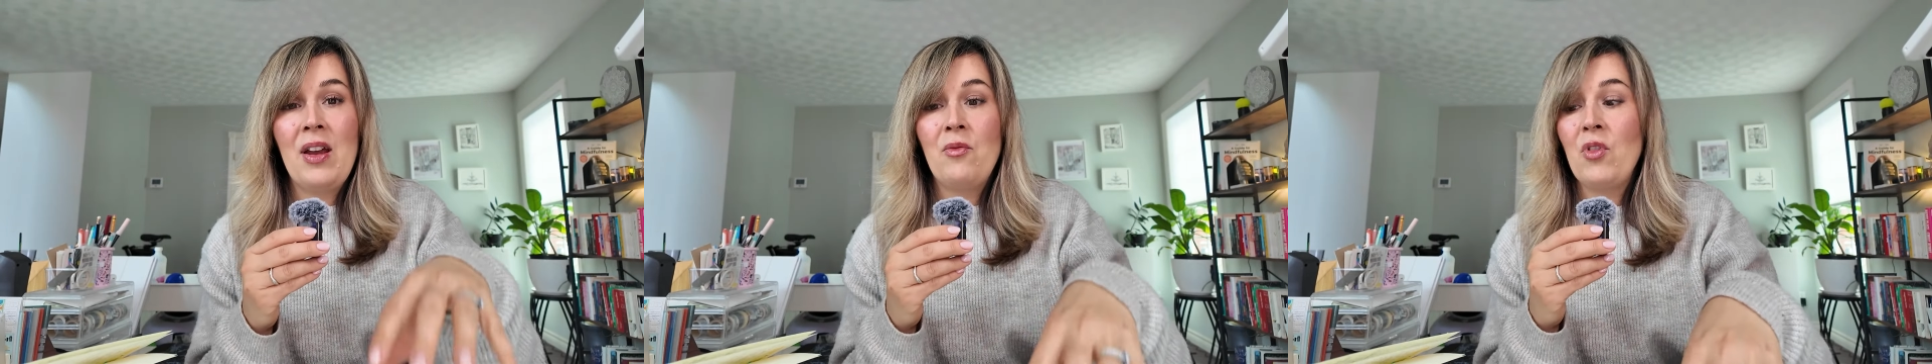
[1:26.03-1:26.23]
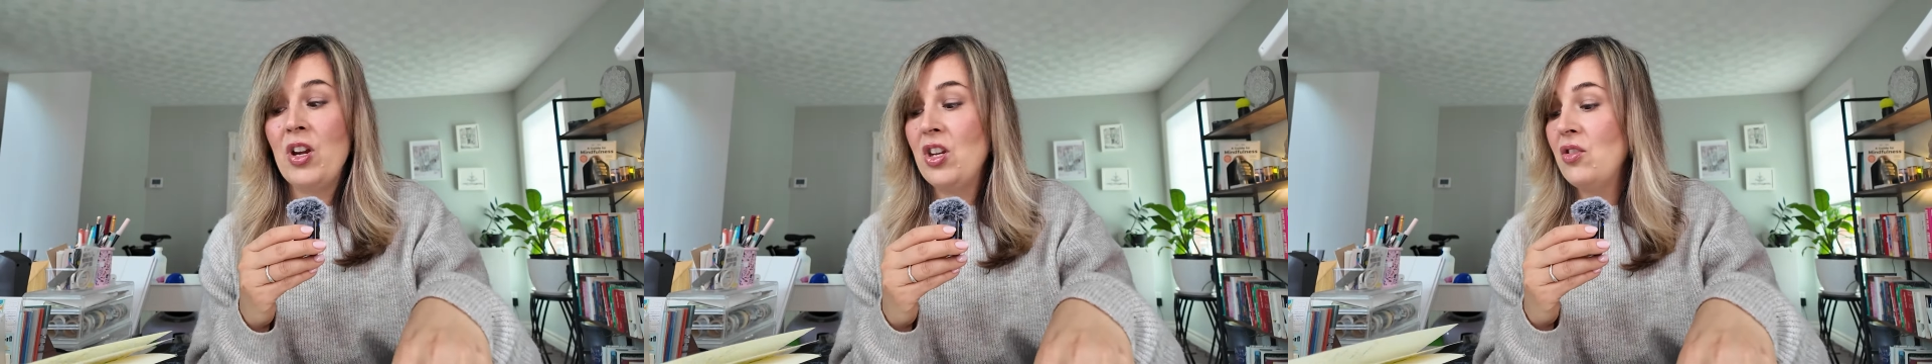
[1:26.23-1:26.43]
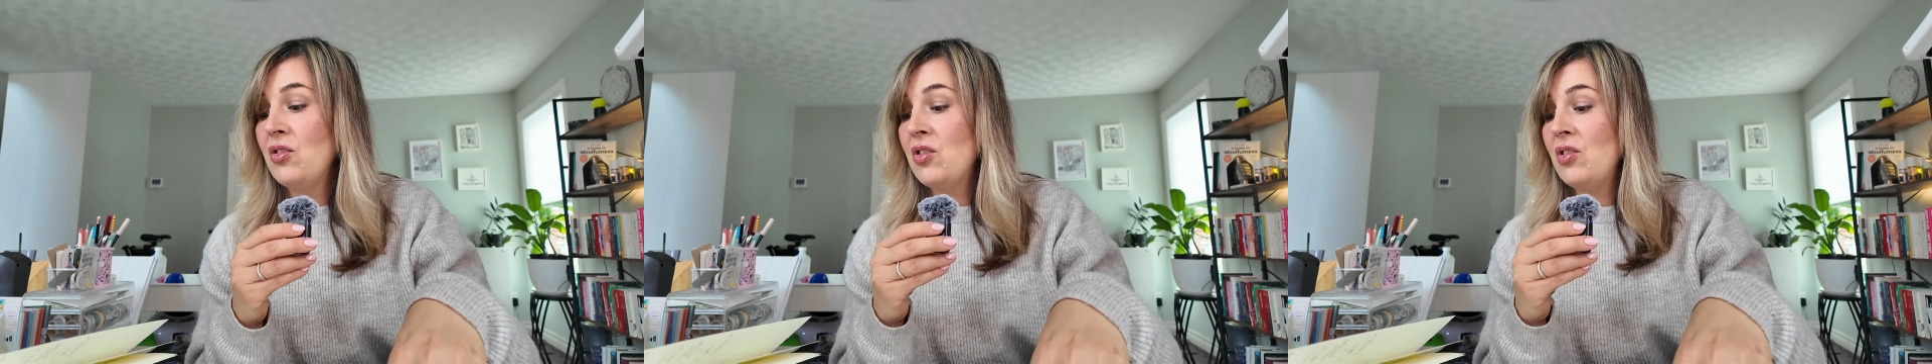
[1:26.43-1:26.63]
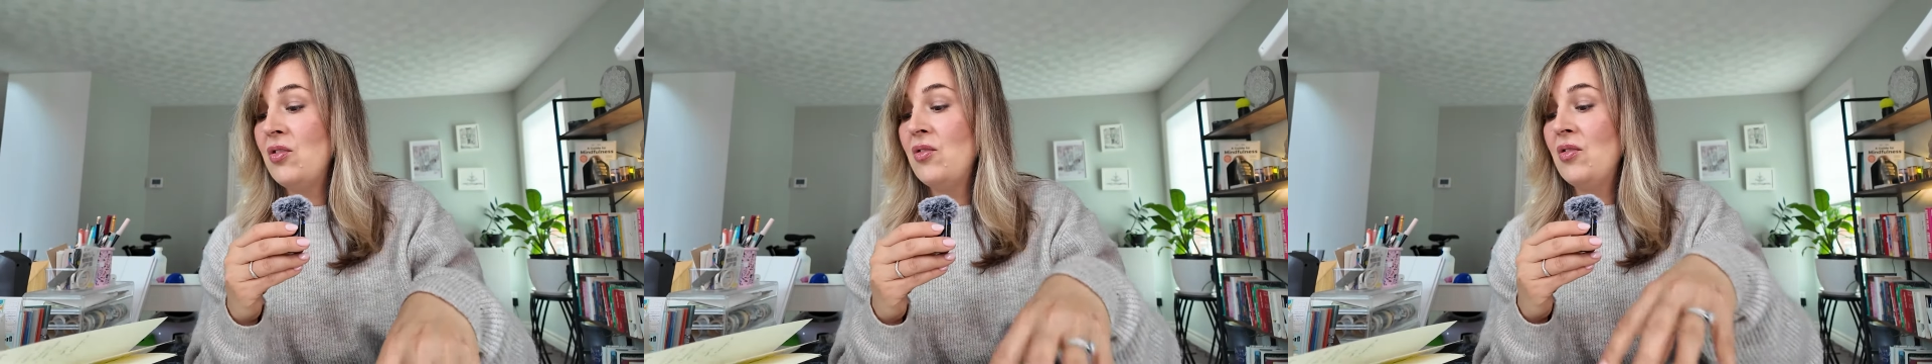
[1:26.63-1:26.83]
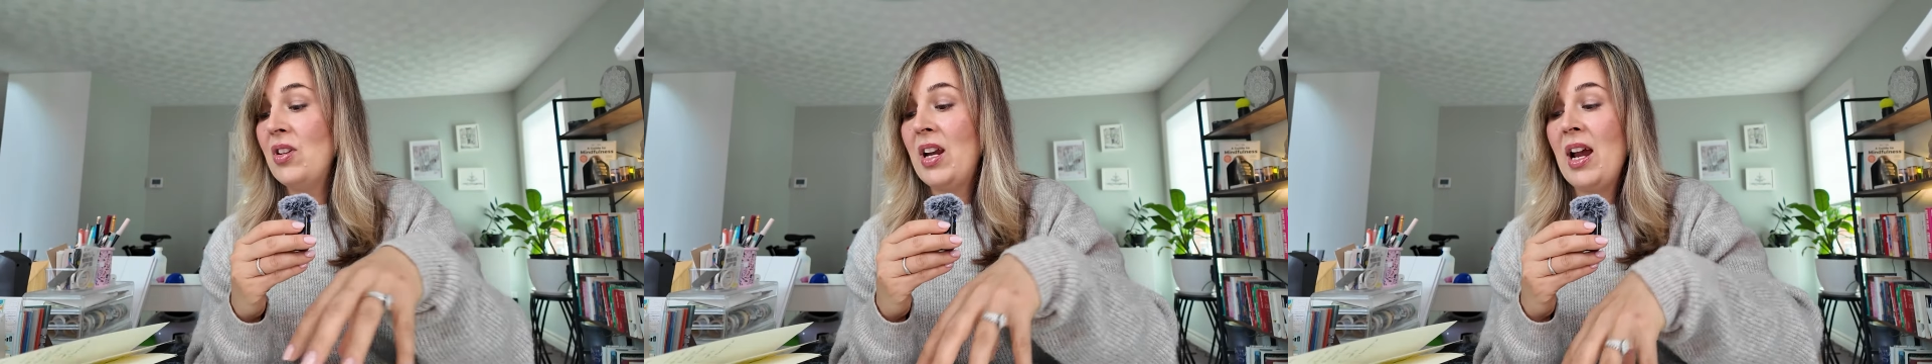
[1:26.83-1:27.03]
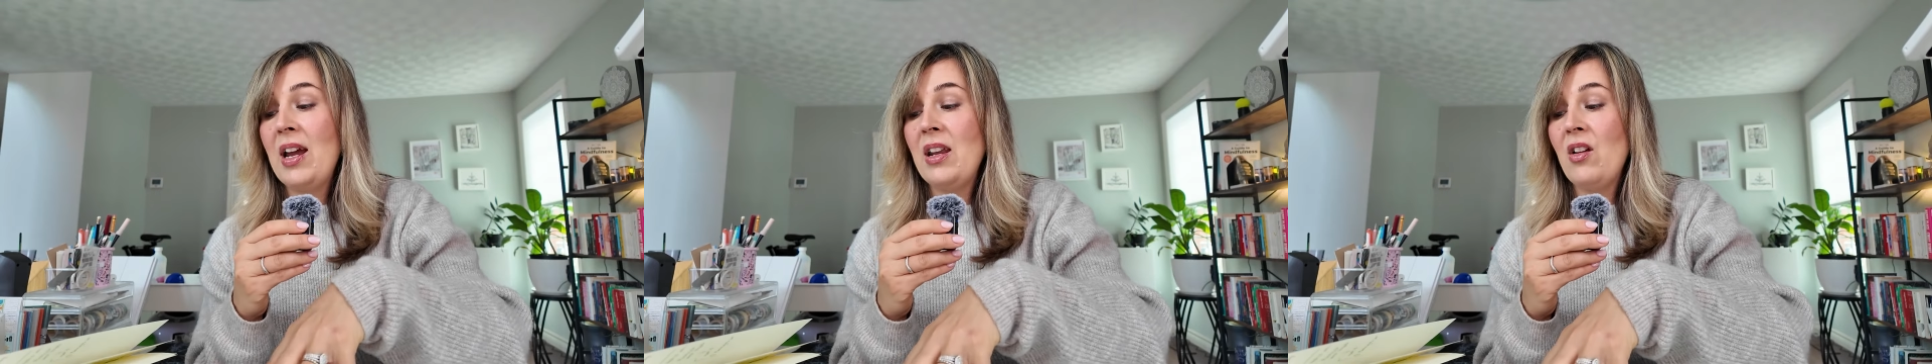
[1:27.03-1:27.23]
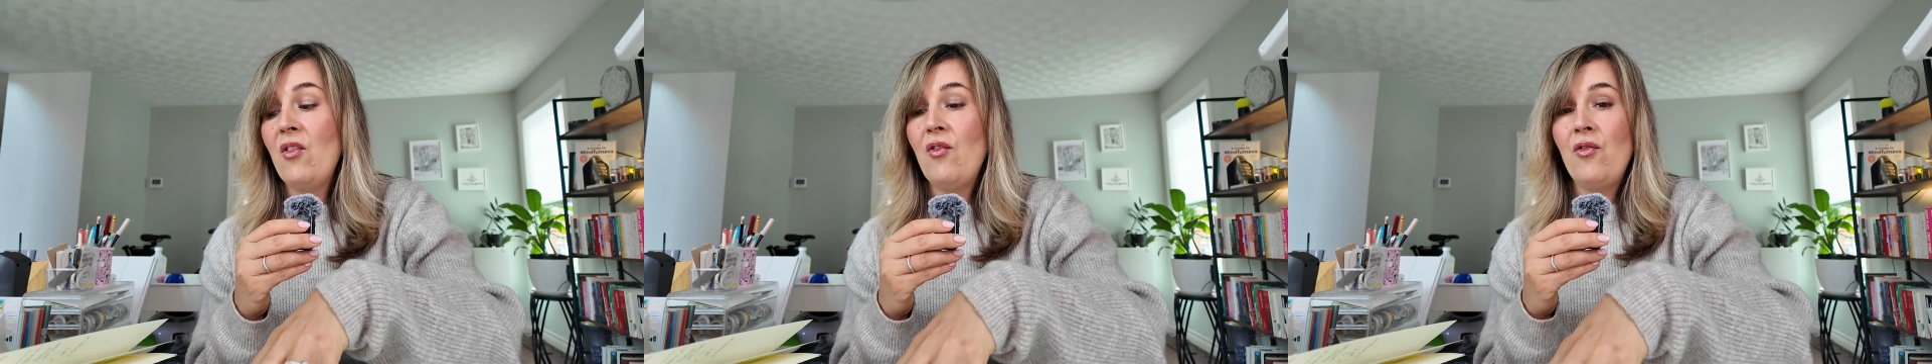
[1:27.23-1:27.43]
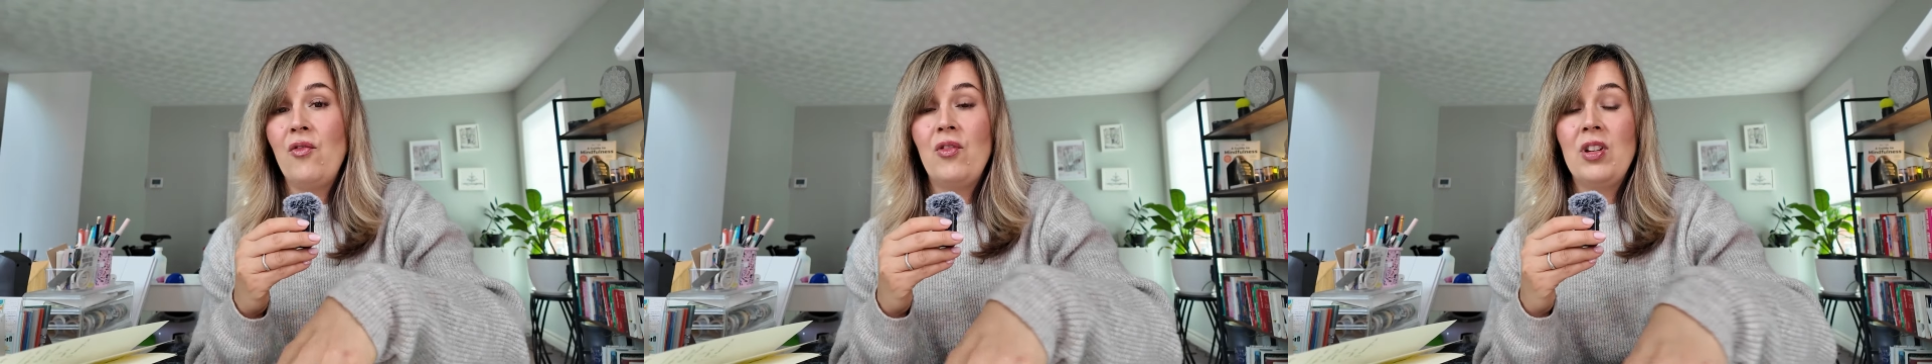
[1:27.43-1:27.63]
I want you to kind
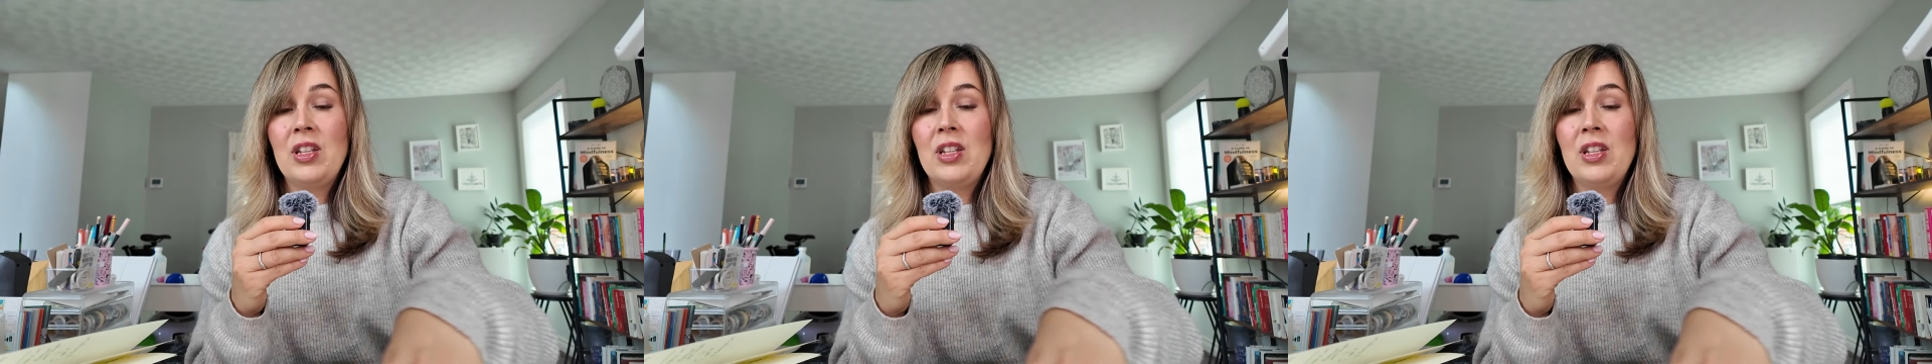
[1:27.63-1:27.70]
of